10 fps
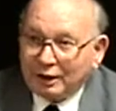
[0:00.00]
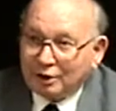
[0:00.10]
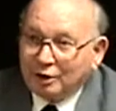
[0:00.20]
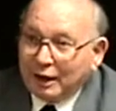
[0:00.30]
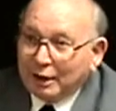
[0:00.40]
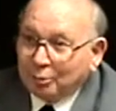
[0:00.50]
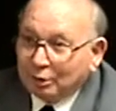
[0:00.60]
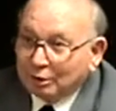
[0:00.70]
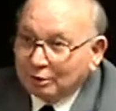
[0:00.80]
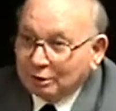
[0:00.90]
a
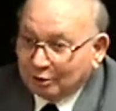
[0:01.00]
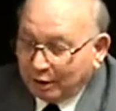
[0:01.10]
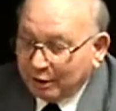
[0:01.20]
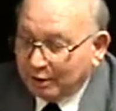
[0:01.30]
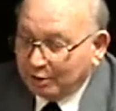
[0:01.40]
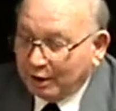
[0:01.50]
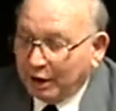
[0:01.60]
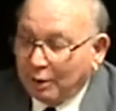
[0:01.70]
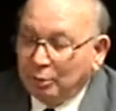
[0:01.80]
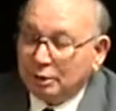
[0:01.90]
tablet, a lined
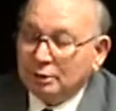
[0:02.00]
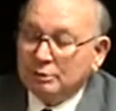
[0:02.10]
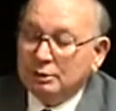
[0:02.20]
tablet,